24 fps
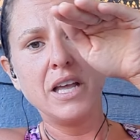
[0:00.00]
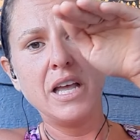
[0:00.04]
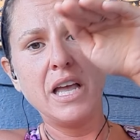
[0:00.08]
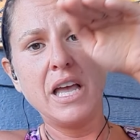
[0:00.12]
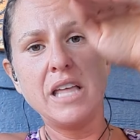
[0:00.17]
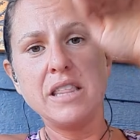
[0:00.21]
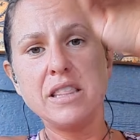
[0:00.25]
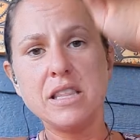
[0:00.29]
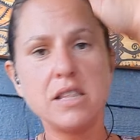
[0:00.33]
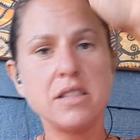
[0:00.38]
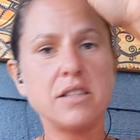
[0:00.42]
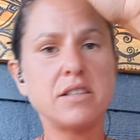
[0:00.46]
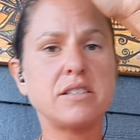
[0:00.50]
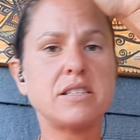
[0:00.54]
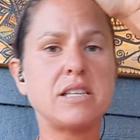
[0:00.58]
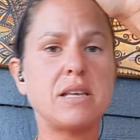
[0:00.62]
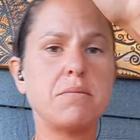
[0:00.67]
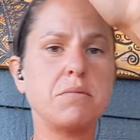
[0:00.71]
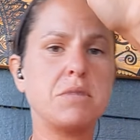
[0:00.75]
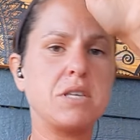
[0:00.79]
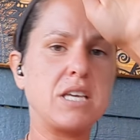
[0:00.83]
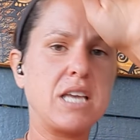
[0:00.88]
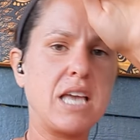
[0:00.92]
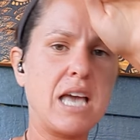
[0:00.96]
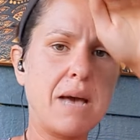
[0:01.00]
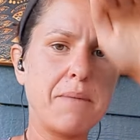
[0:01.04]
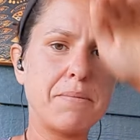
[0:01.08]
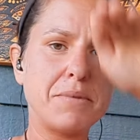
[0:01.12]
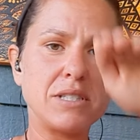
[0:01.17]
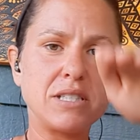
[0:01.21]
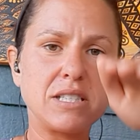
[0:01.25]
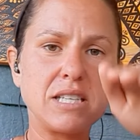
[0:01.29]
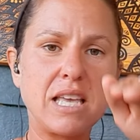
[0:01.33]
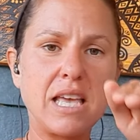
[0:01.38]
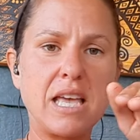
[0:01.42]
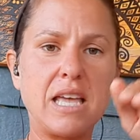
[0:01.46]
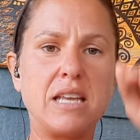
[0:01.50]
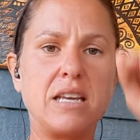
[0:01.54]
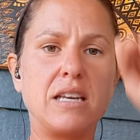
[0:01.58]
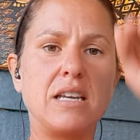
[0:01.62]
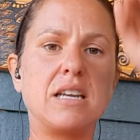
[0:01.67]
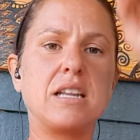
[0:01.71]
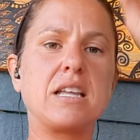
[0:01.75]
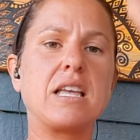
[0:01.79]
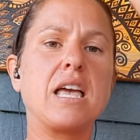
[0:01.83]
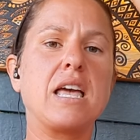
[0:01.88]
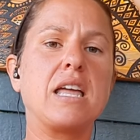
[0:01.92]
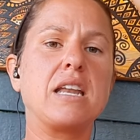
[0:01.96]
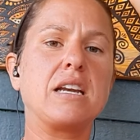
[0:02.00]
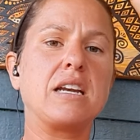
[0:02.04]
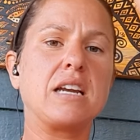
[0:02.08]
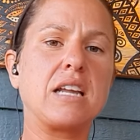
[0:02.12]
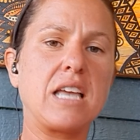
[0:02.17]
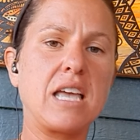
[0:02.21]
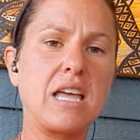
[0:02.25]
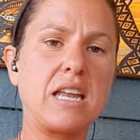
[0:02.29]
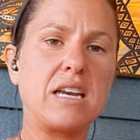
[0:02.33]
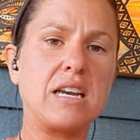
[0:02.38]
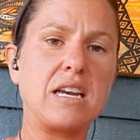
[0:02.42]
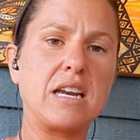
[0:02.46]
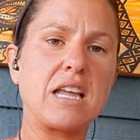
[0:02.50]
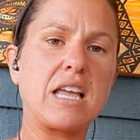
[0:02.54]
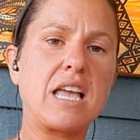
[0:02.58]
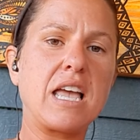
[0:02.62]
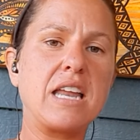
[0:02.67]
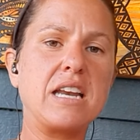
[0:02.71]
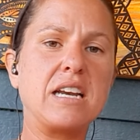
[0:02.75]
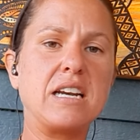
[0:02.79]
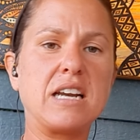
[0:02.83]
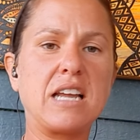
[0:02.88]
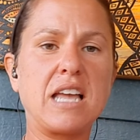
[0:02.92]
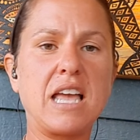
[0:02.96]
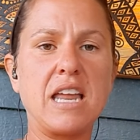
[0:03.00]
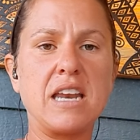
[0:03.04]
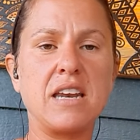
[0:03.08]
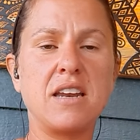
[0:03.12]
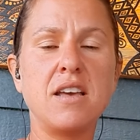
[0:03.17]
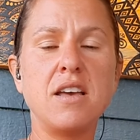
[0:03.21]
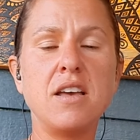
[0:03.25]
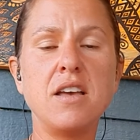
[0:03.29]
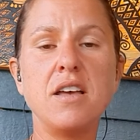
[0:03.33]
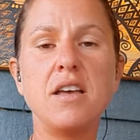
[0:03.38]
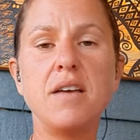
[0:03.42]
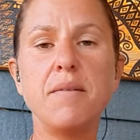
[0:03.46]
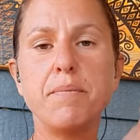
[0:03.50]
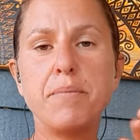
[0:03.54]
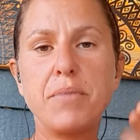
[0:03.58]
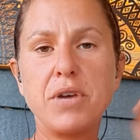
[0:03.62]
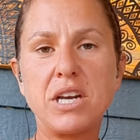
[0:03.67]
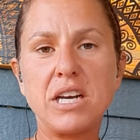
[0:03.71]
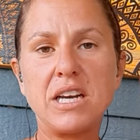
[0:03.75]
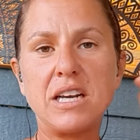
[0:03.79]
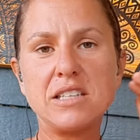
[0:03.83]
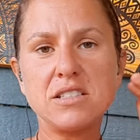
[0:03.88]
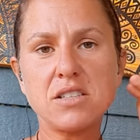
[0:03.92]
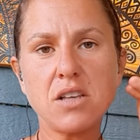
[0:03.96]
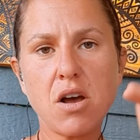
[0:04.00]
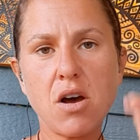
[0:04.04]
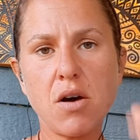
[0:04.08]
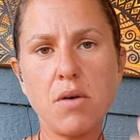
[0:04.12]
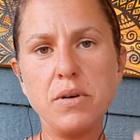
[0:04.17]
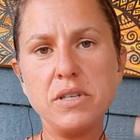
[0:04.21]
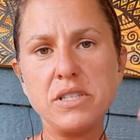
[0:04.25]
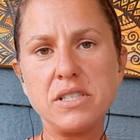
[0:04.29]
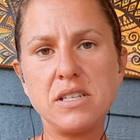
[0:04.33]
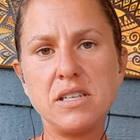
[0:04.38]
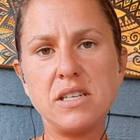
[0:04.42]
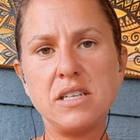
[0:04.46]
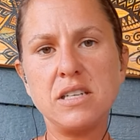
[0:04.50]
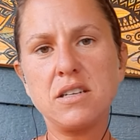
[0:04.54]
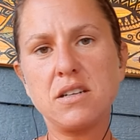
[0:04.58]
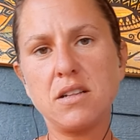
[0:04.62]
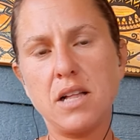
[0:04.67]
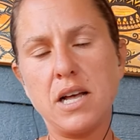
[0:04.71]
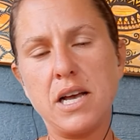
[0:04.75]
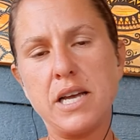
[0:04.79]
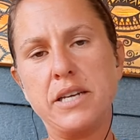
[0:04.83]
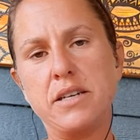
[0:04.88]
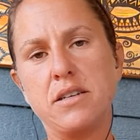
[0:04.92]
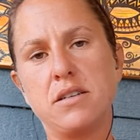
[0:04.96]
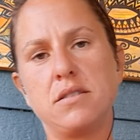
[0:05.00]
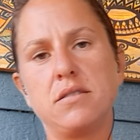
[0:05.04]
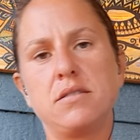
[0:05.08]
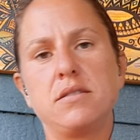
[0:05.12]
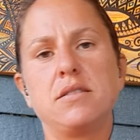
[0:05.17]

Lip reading: and then the same thing happens again and again and again and again and again, but it is always an incline.